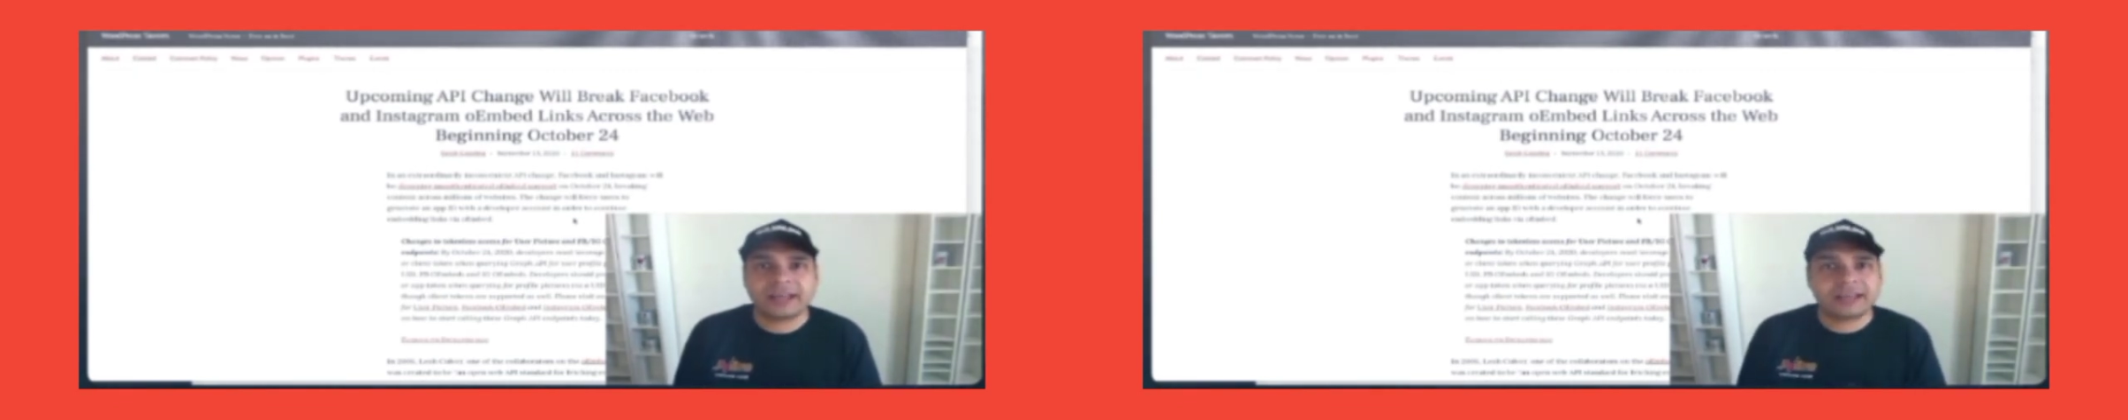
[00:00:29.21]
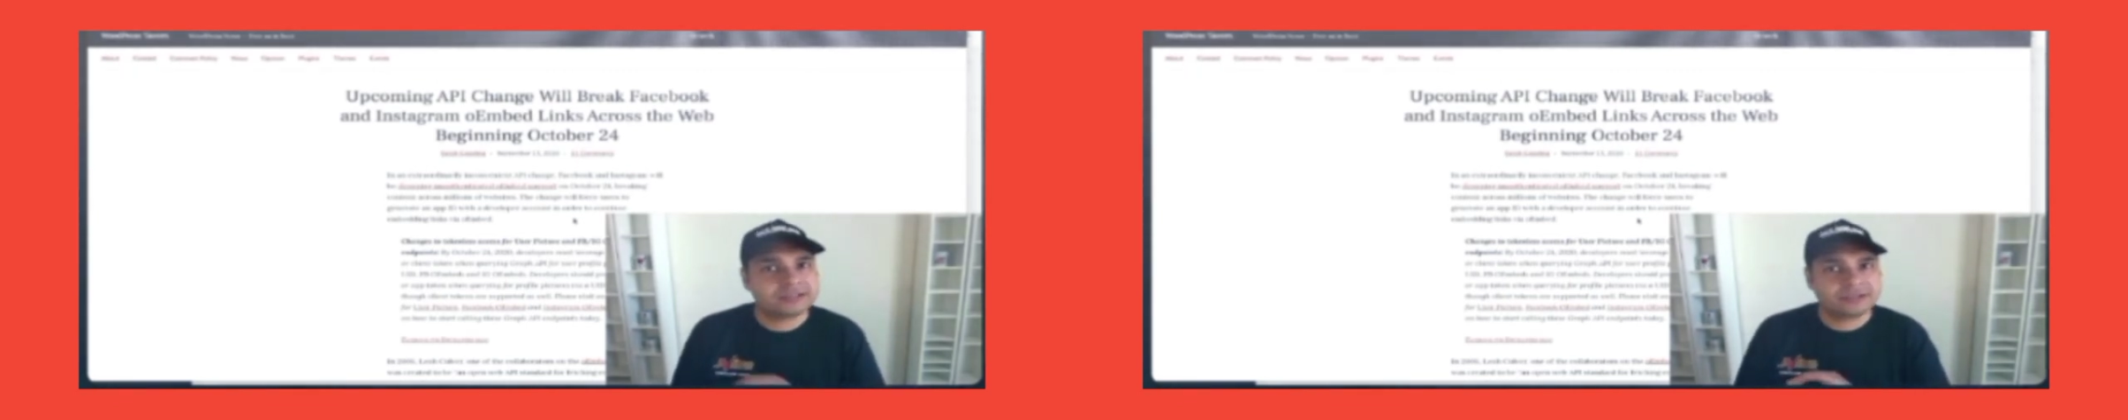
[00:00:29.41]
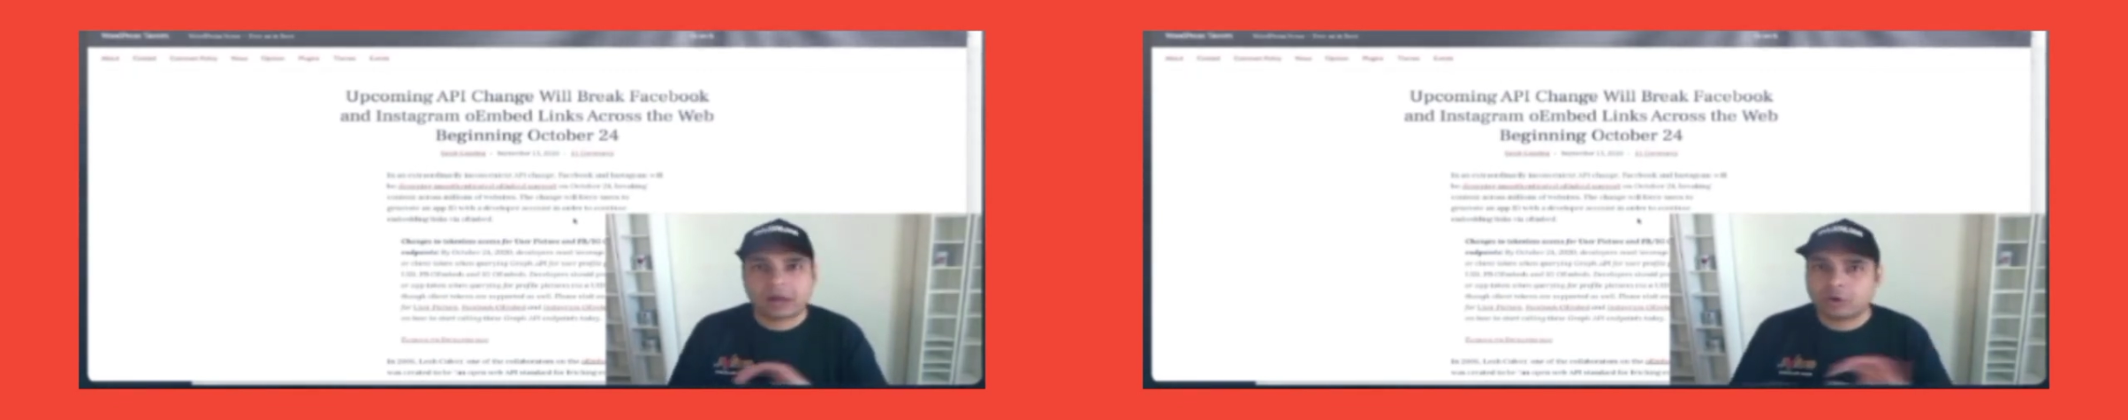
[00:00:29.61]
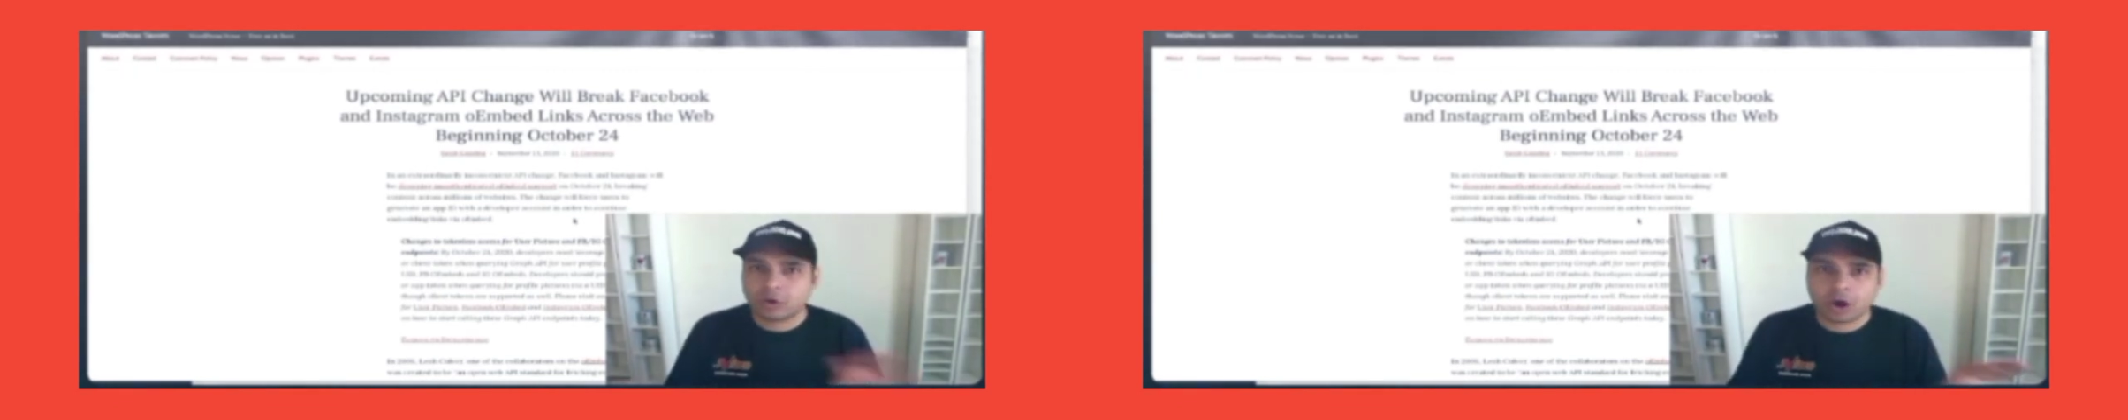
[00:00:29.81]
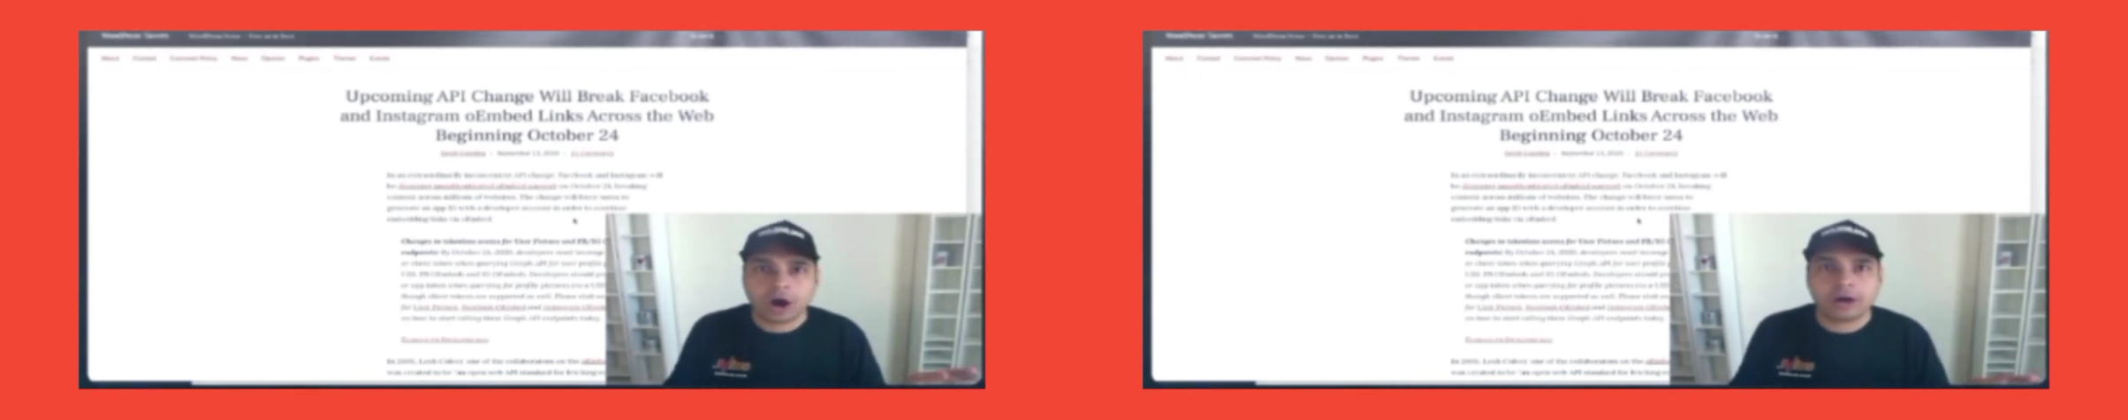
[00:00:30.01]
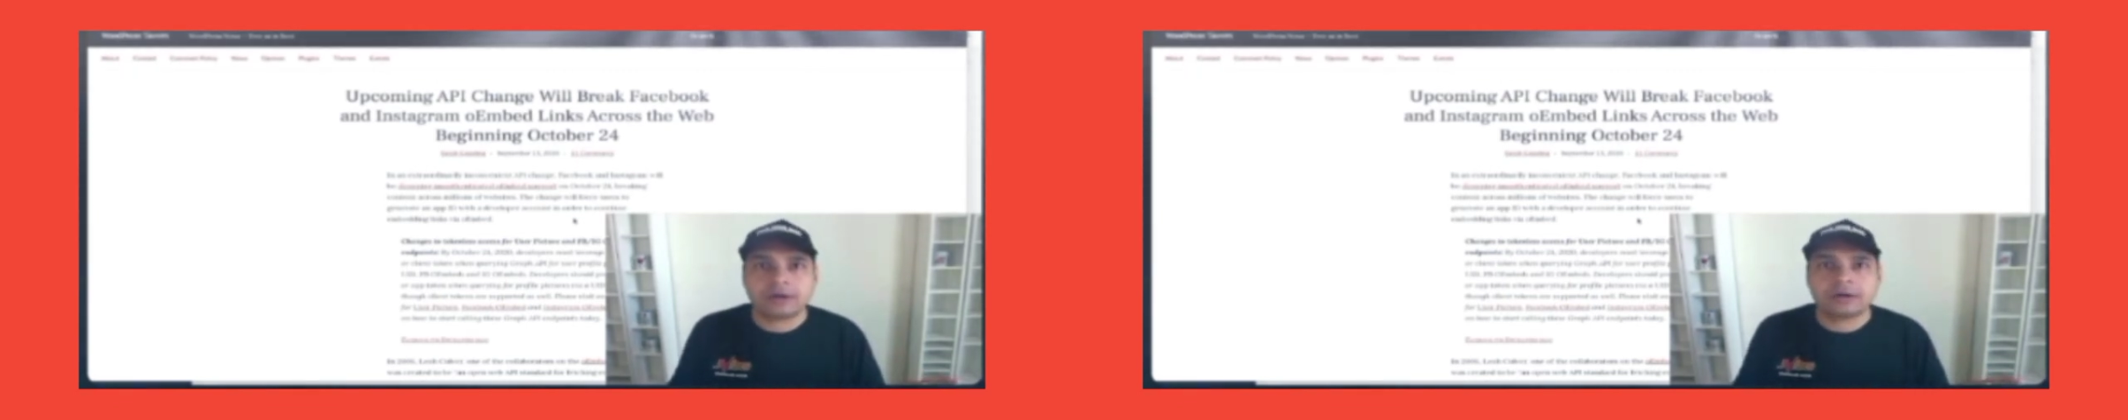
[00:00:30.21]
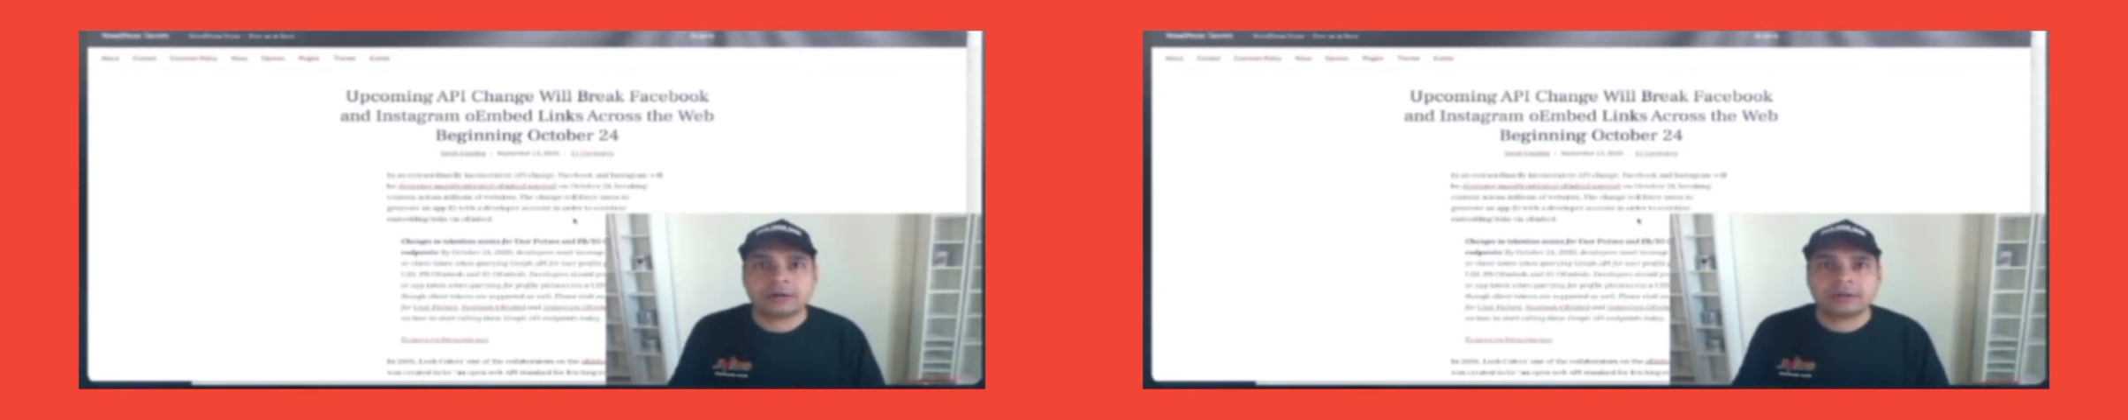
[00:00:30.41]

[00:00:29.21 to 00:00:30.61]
is now gone.